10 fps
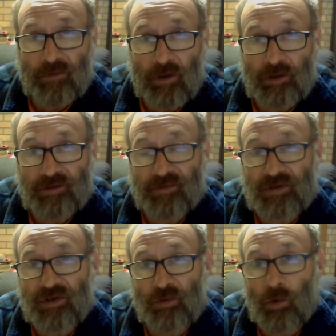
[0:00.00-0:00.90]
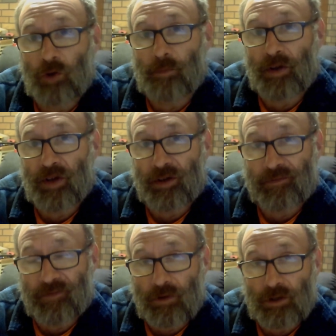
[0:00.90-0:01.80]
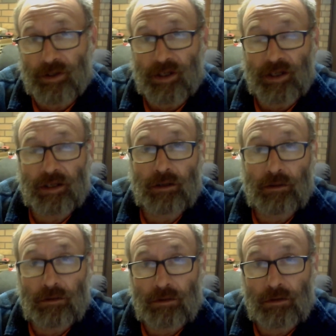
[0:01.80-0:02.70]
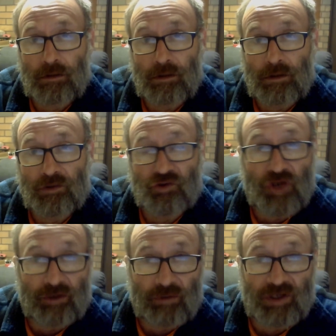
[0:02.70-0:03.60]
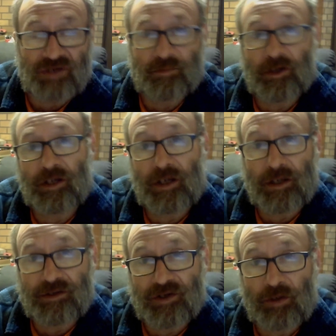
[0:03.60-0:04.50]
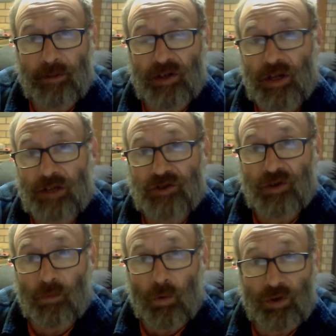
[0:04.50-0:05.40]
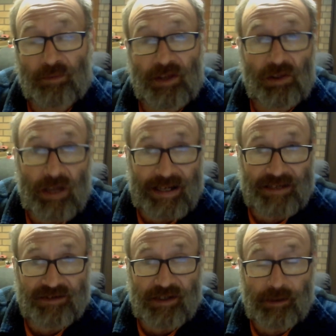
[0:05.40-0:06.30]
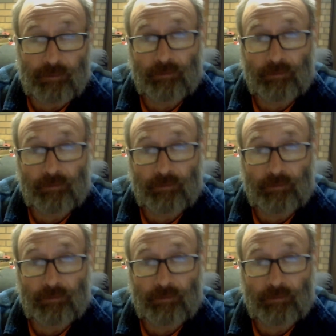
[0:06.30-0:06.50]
For those of us who work Monday to Friday, generally speaking, it's human nature to want to be lazy.